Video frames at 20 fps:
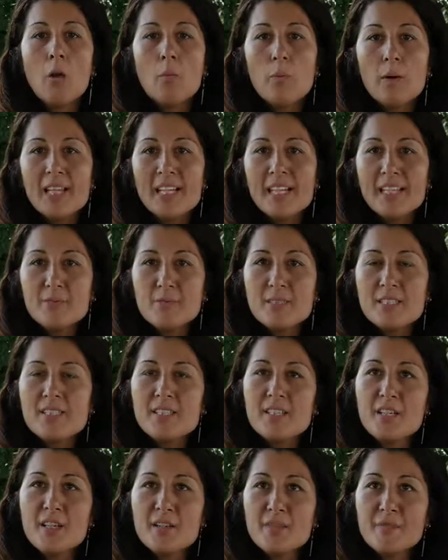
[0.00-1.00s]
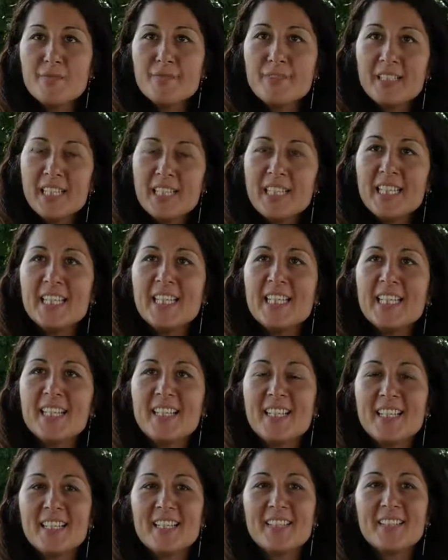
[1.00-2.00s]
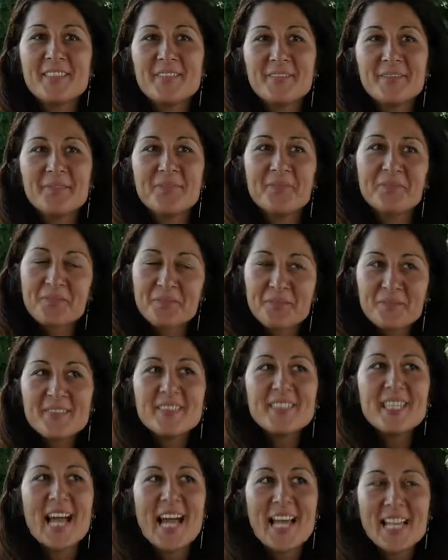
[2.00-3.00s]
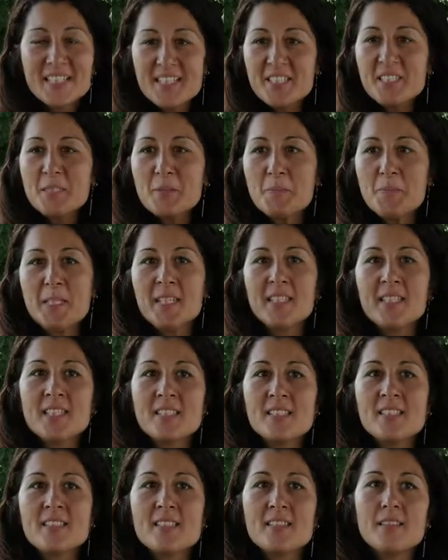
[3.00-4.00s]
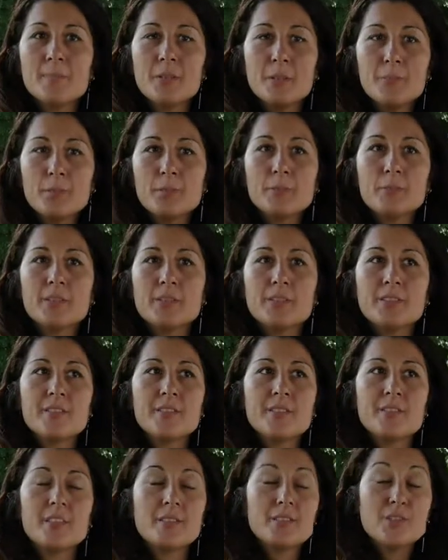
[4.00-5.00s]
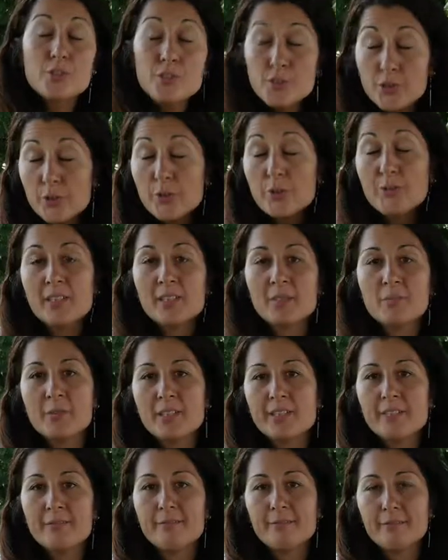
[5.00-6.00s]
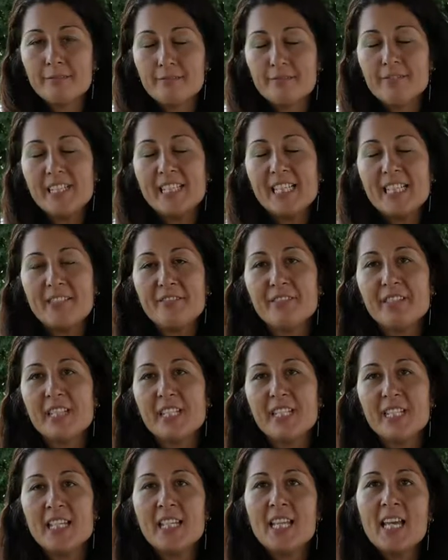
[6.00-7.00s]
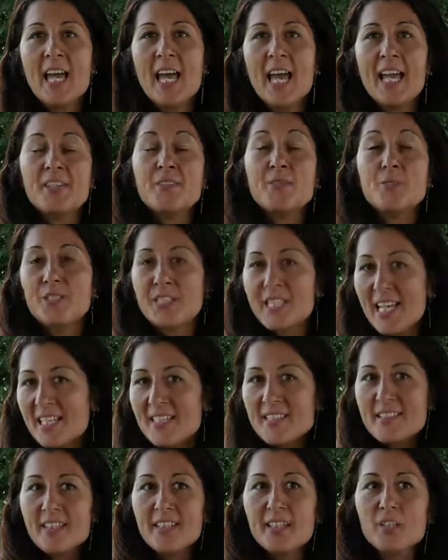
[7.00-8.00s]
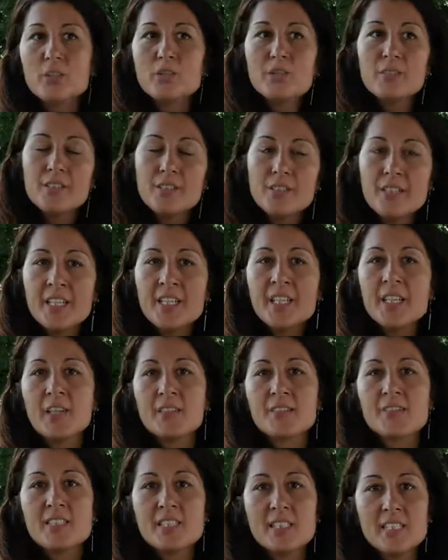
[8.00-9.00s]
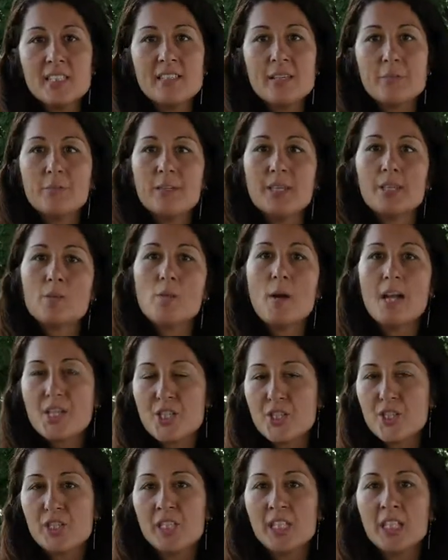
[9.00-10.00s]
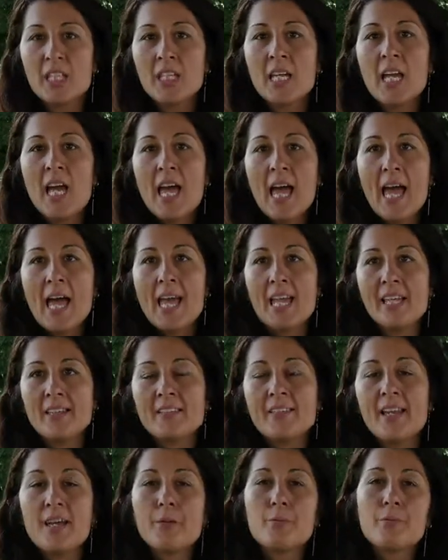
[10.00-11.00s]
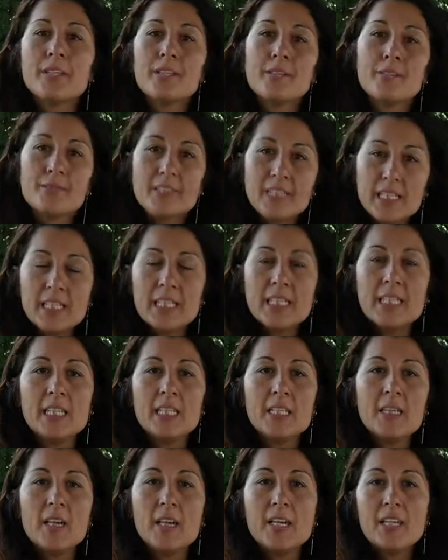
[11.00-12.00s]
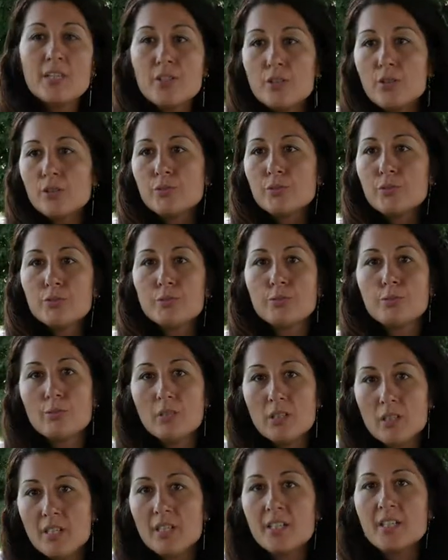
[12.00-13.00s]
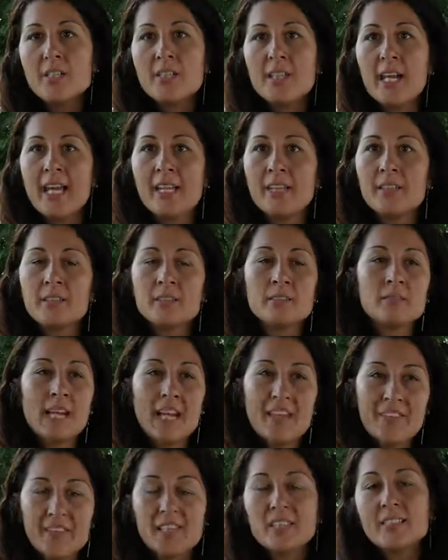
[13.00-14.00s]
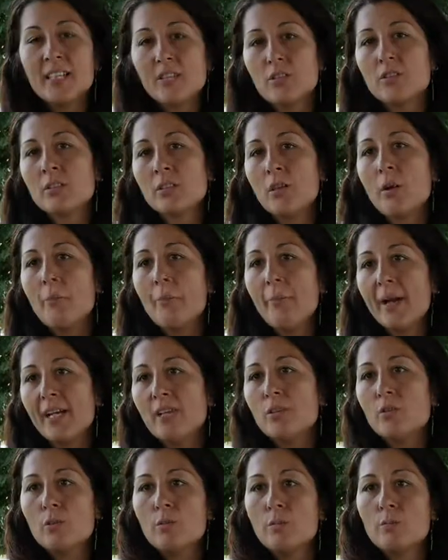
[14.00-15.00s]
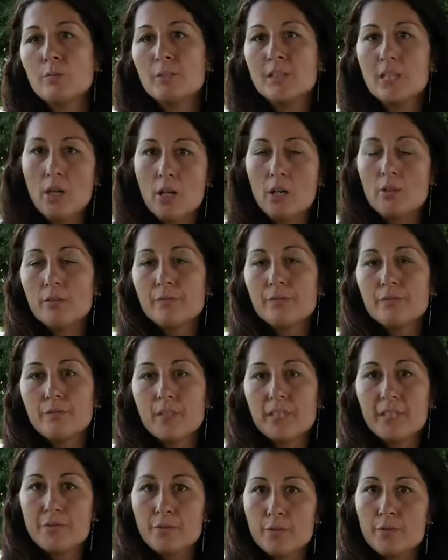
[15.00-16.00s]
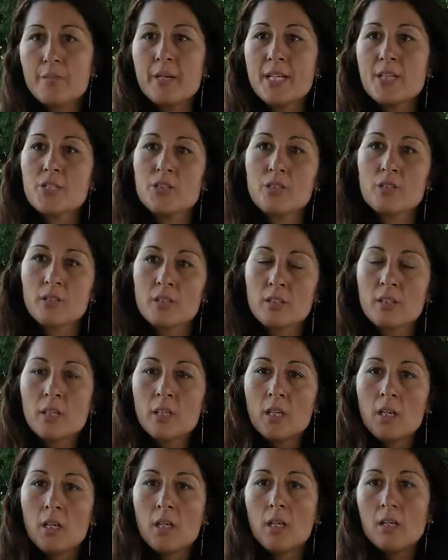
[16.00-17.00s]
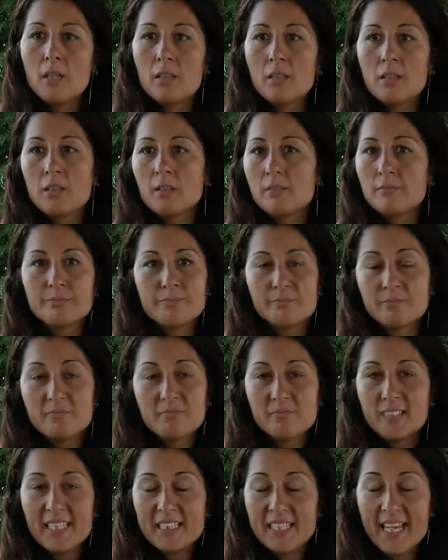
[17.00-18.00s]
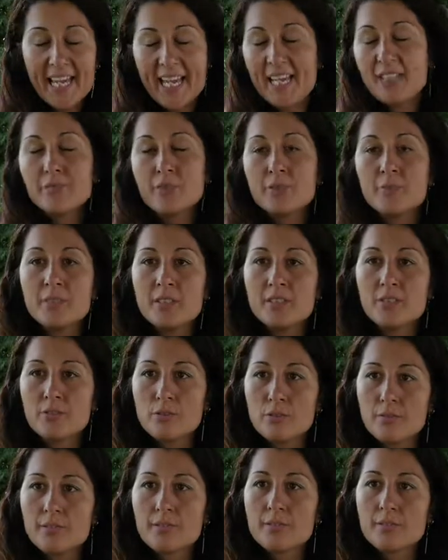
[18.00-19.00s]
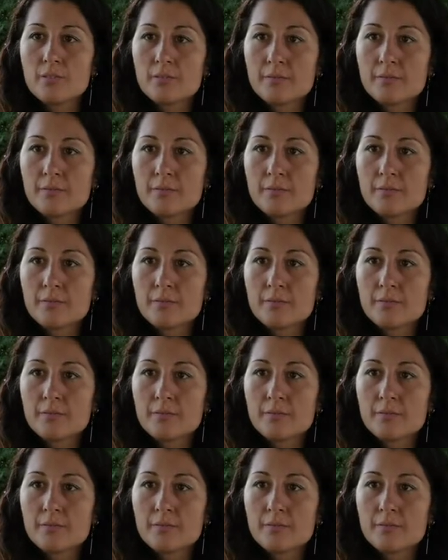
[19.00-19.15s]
Well, it was a really um, nice experience. The people were, the, the students were really, really enthusiastic on learning and see they were questioning and they were really eager to learn and I think they're going to go back home with a lot of information uh, that I had from this course.